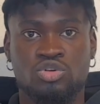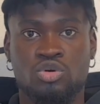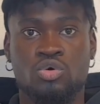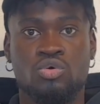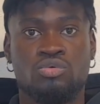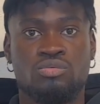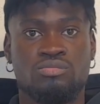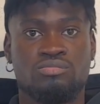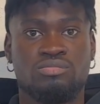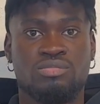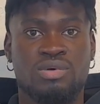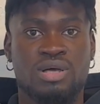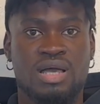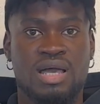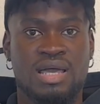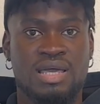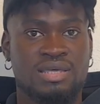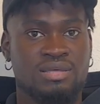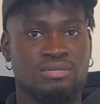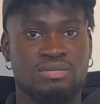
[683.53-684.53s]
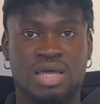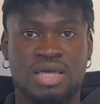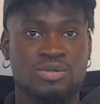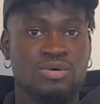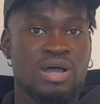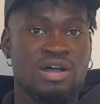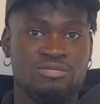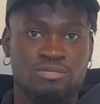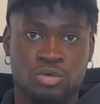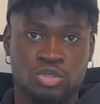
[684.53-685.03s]
Though I
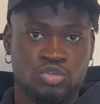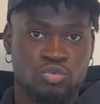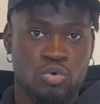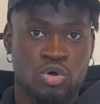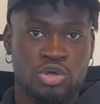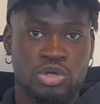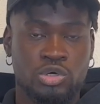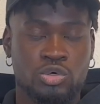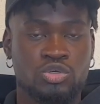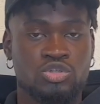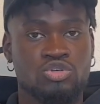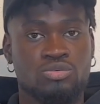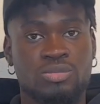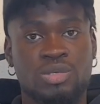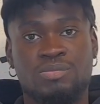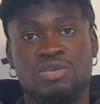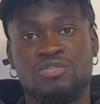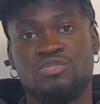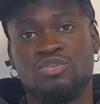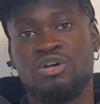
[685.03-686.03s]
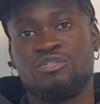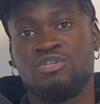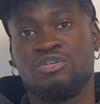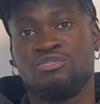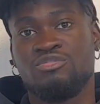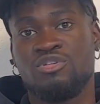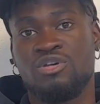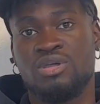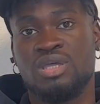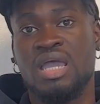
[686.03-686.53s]
don't have much workload, so maybe if you have
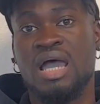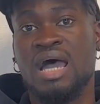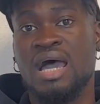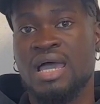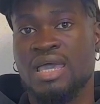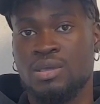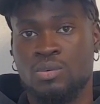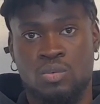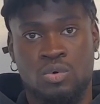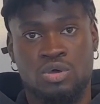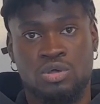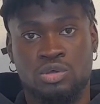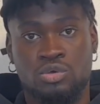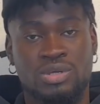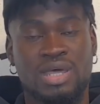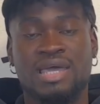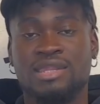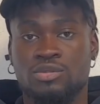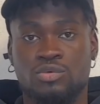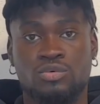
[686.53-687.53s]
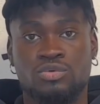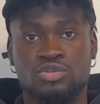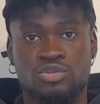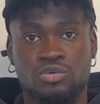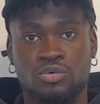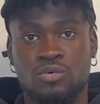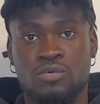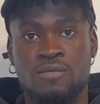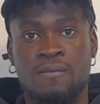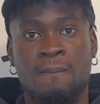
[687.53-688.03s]
a very high workload, I don't
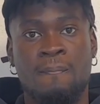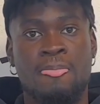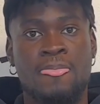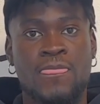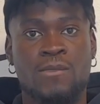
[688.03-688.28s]
know.